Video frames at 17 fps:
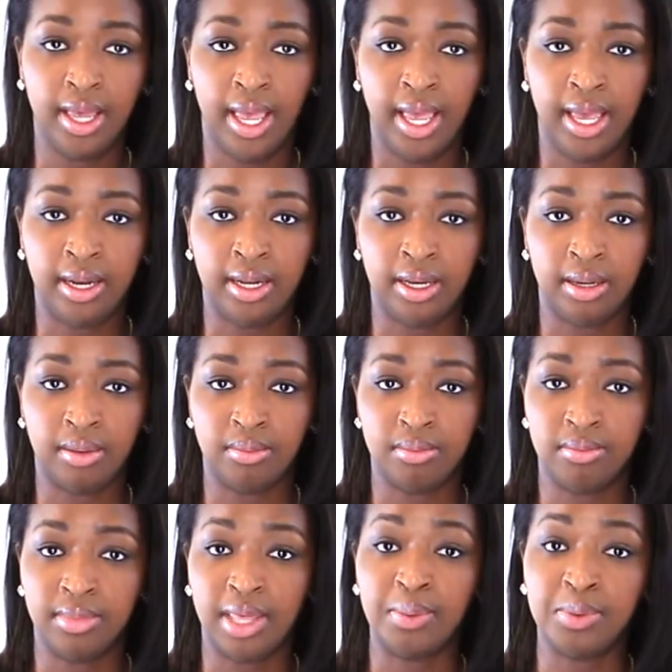and
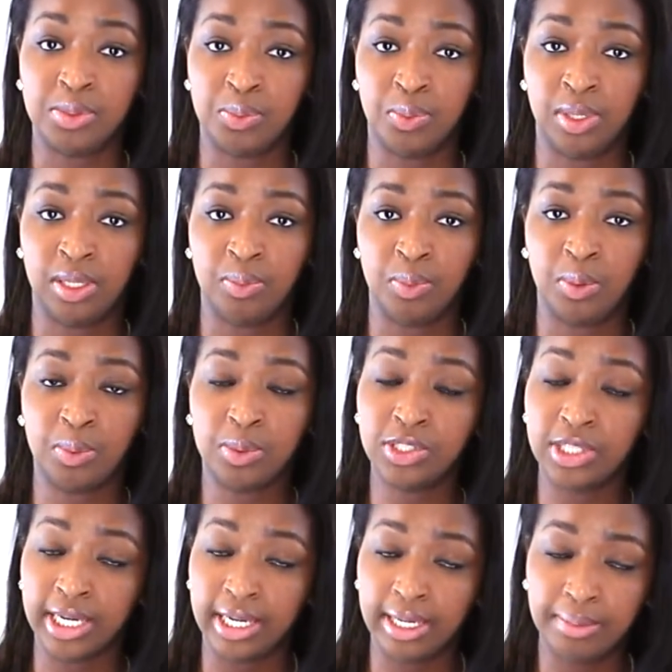that was when we were
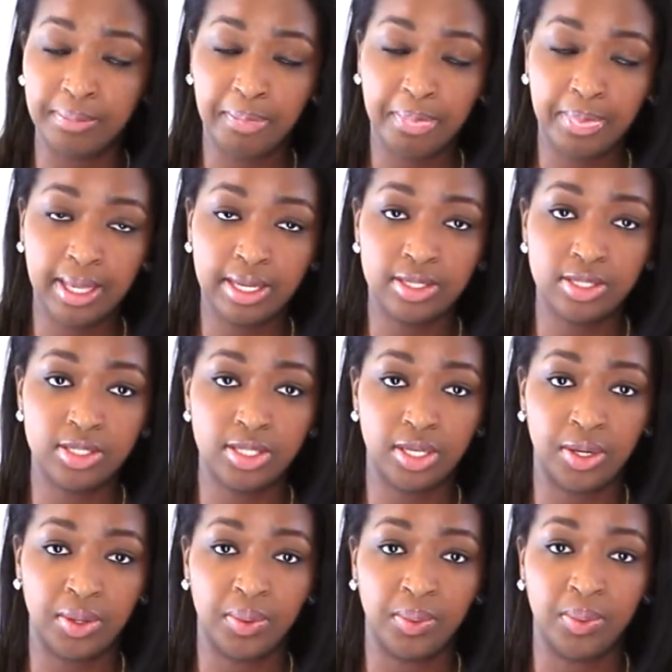trying.
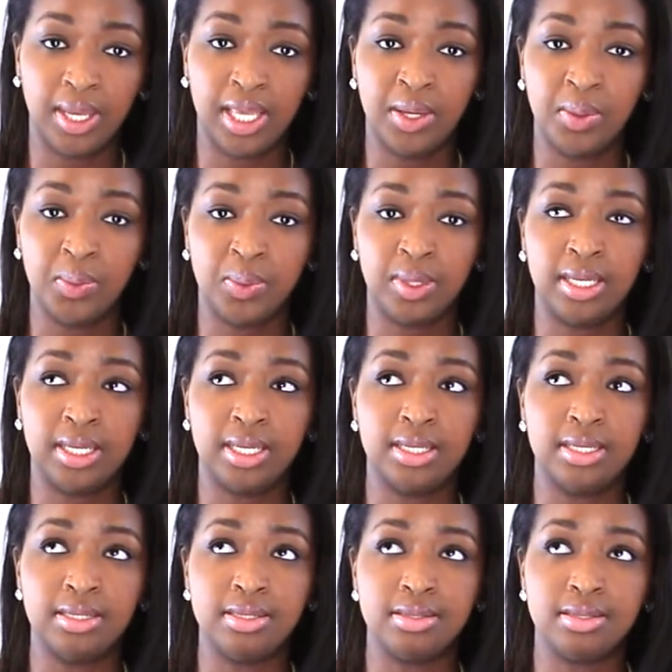So it
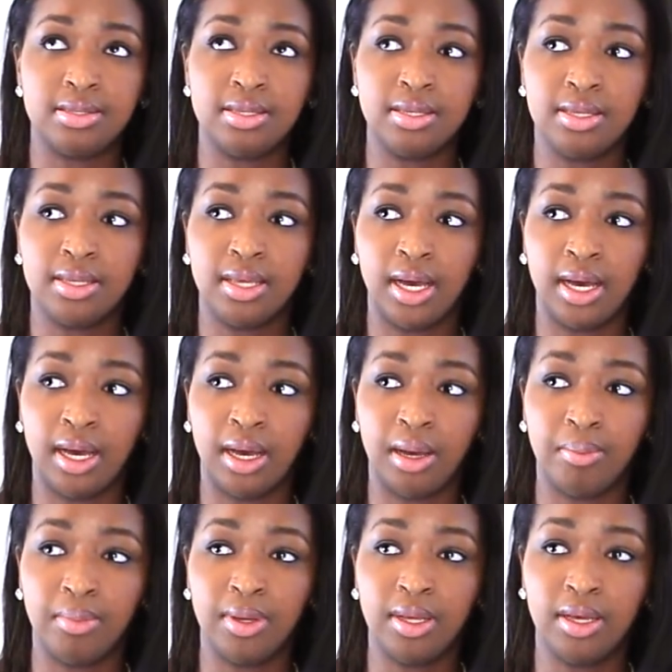was
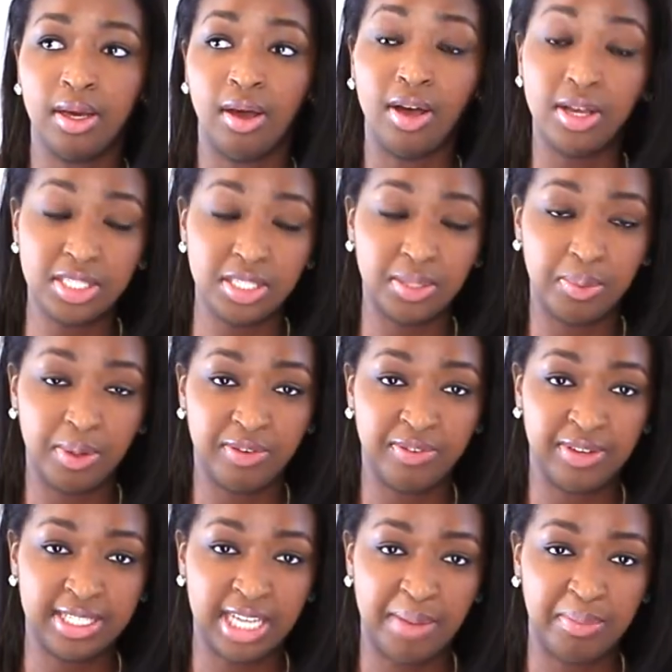also
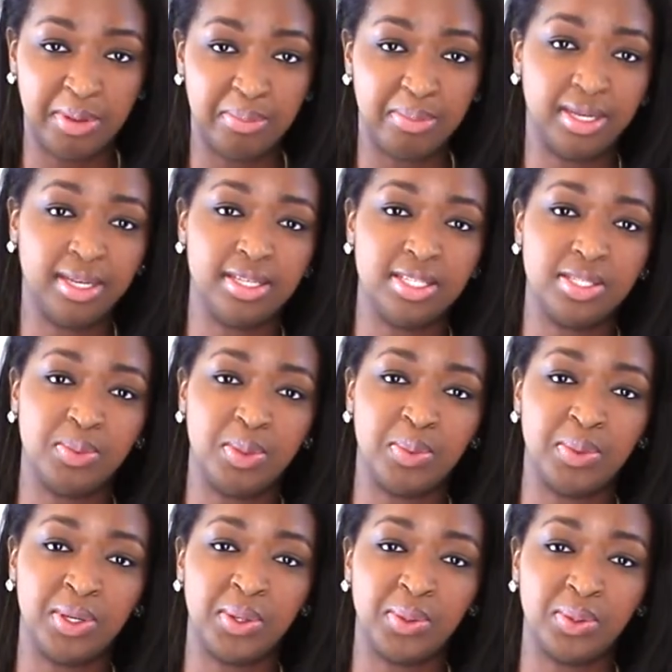perfect timing because we
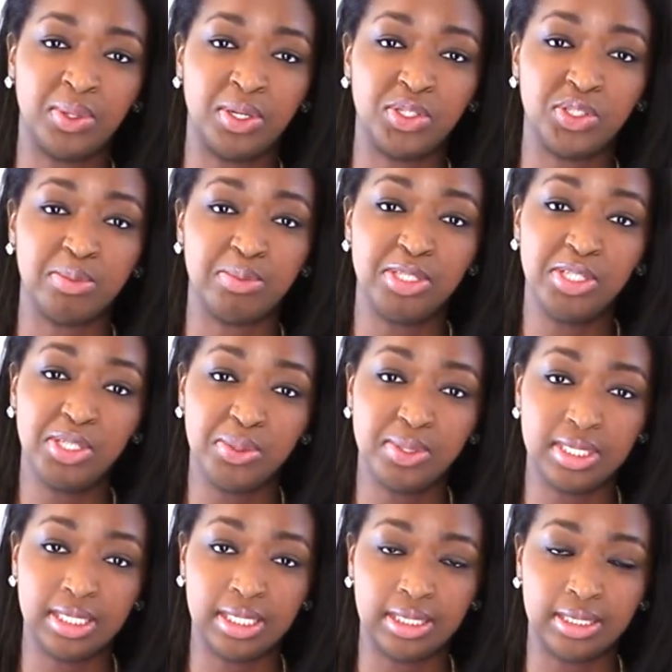were going on a trip to
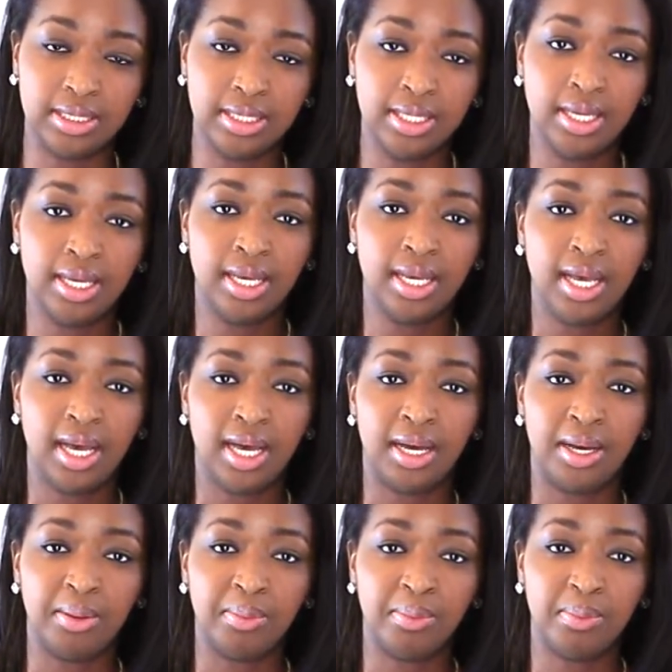Houston.
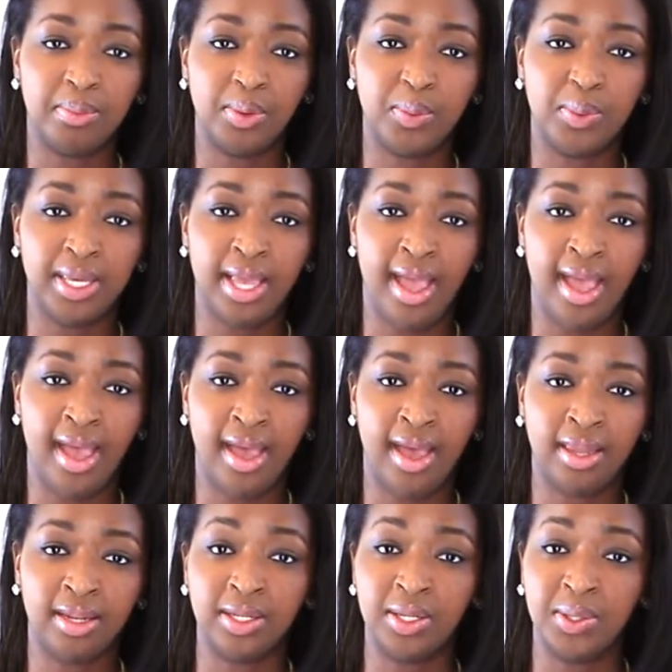We
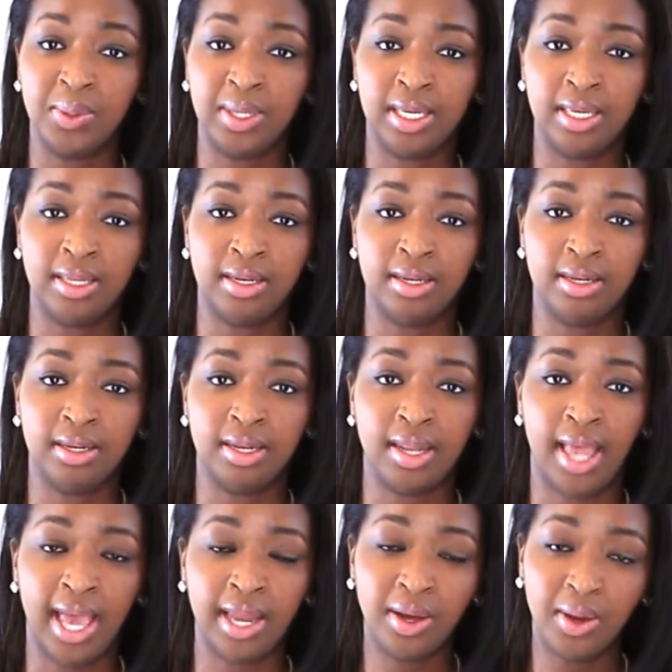had
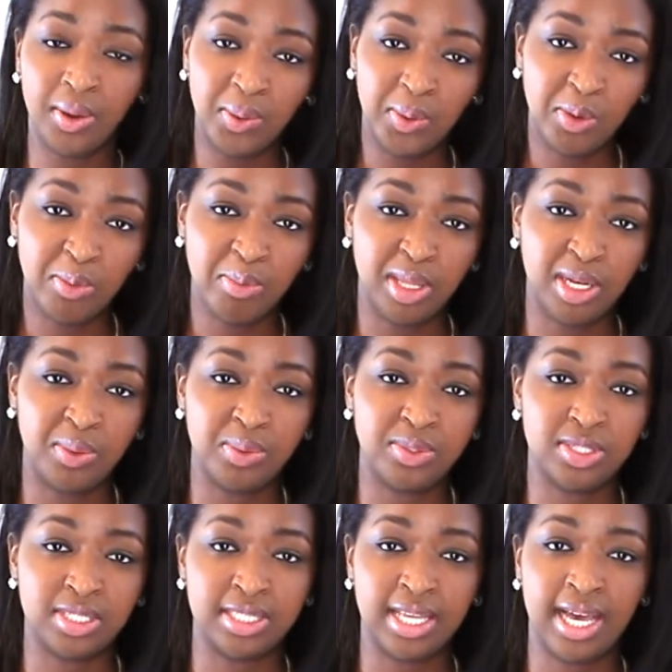Logan at home, and it
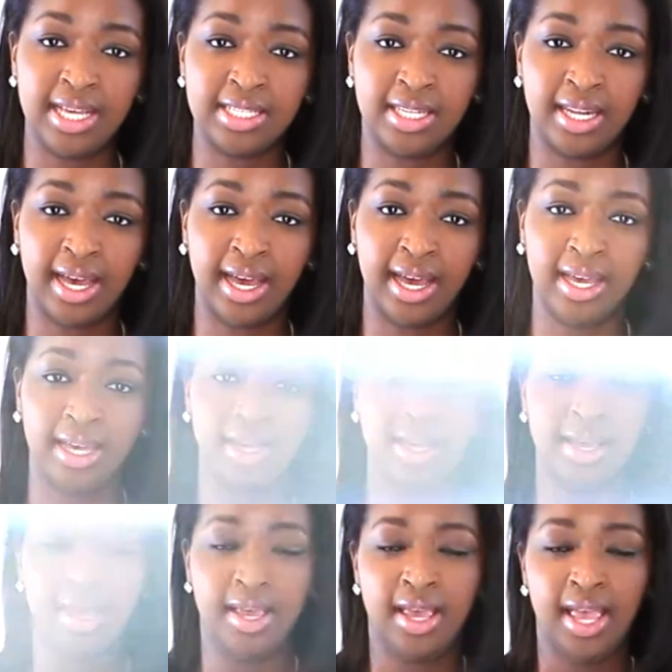was just Nas and I.
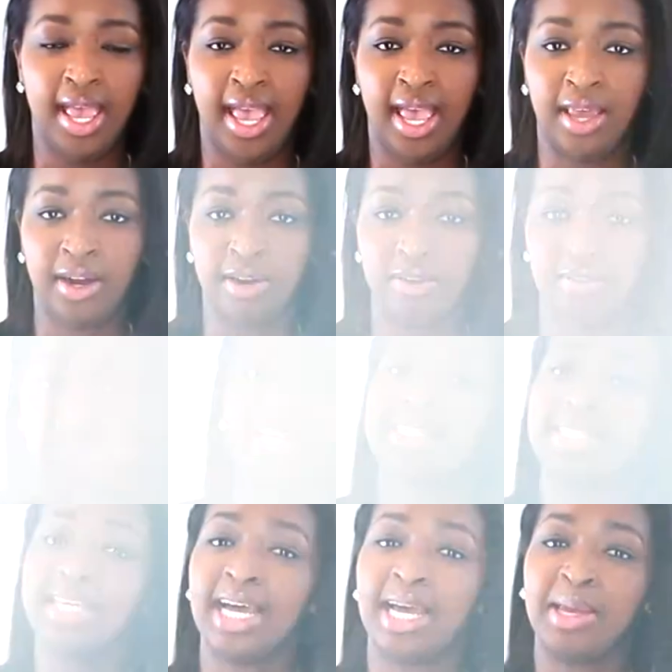That was a nice
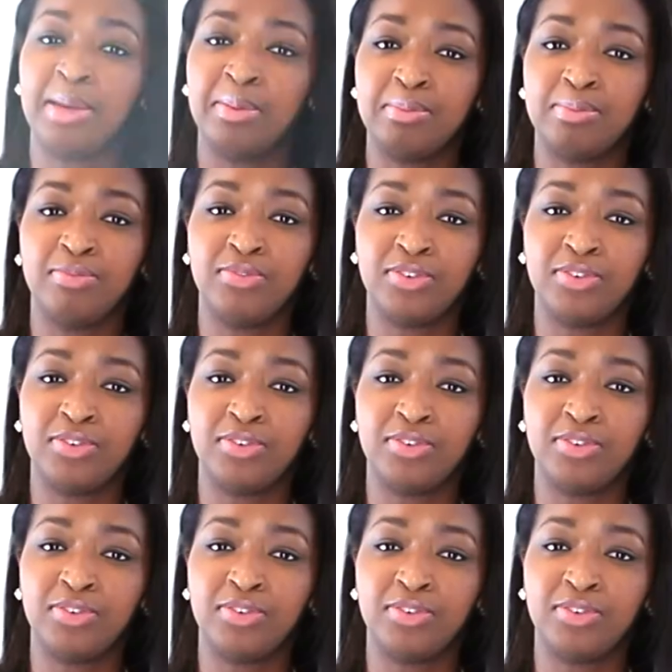time